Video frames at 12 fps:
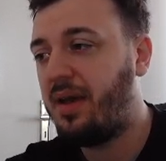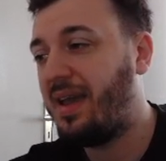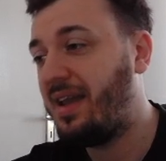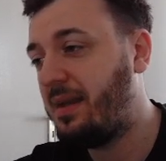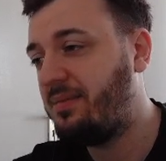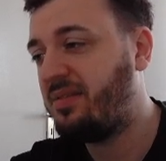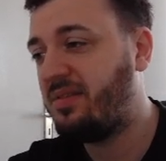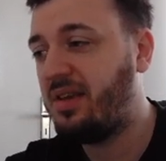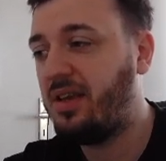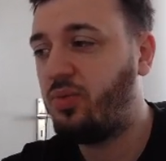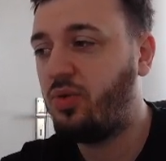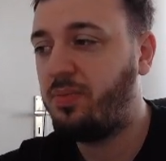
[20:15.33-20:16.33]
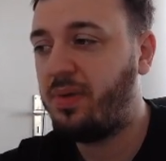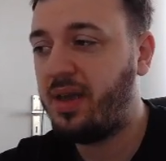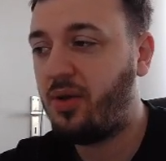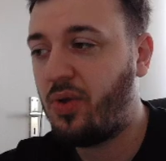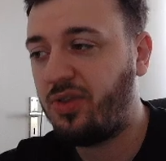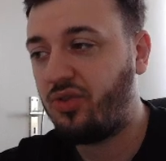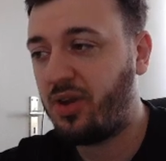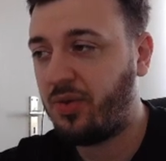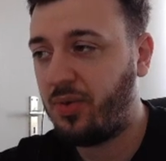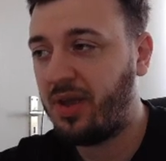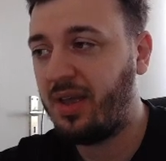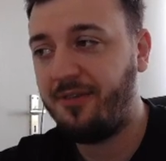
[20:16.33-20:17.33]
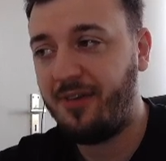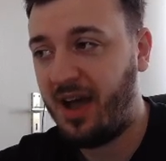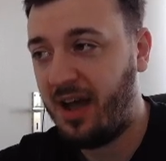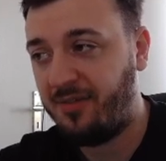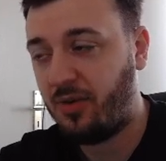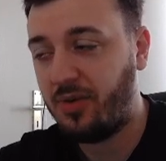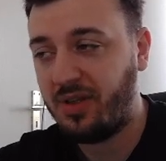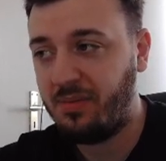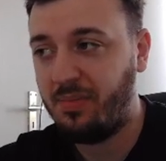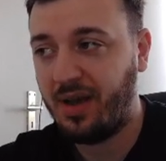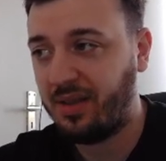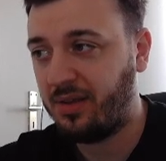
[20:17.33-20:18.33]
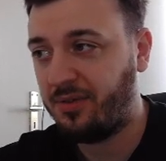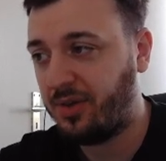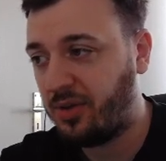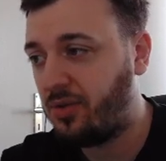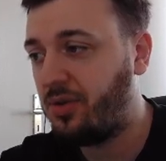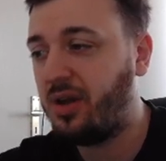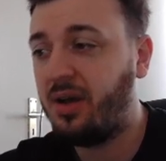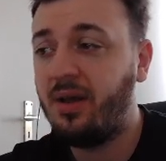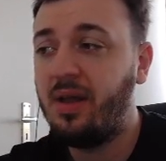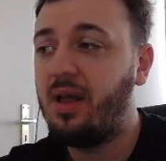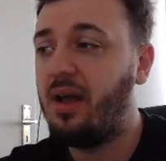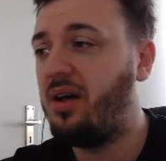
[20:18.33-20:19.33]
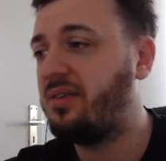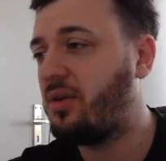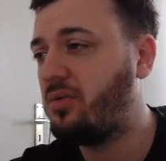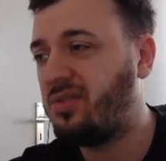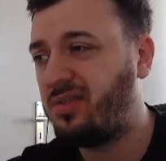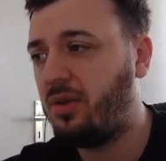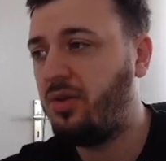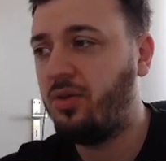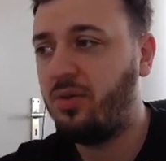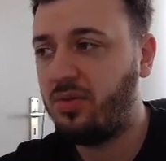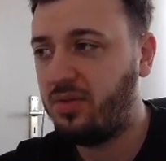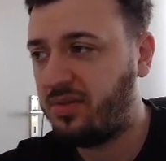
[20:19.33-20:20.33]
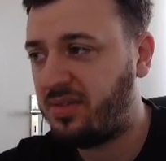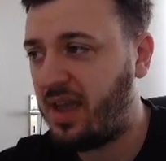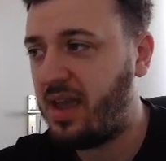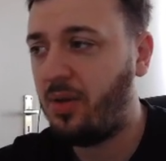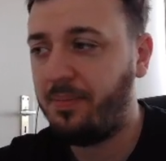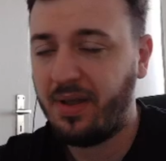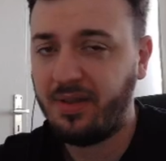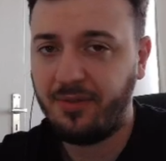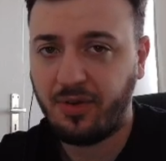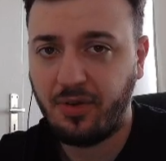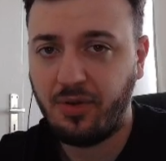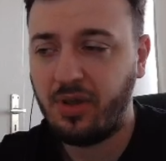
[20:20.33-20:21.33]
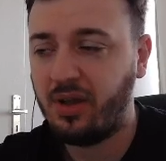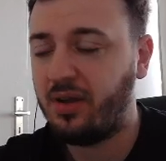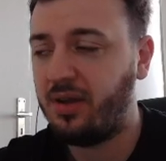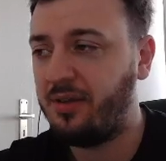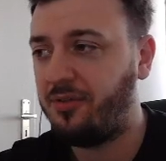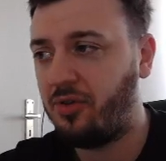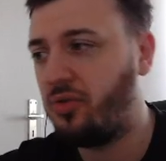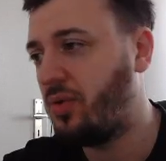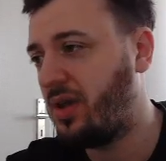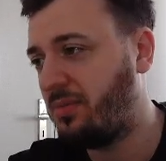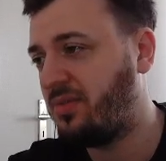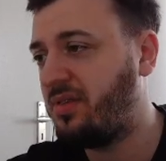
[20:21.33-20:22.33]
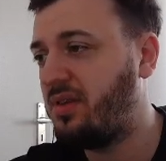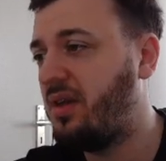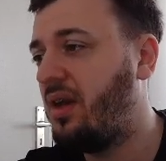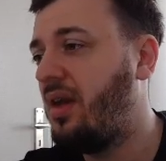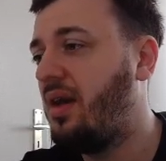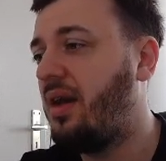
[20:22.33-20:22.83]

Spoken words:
in MC, it would be quick strike ring if I have already Band of Vacuria. Else, I would still stay on Band of Vacuria if you're doing MC.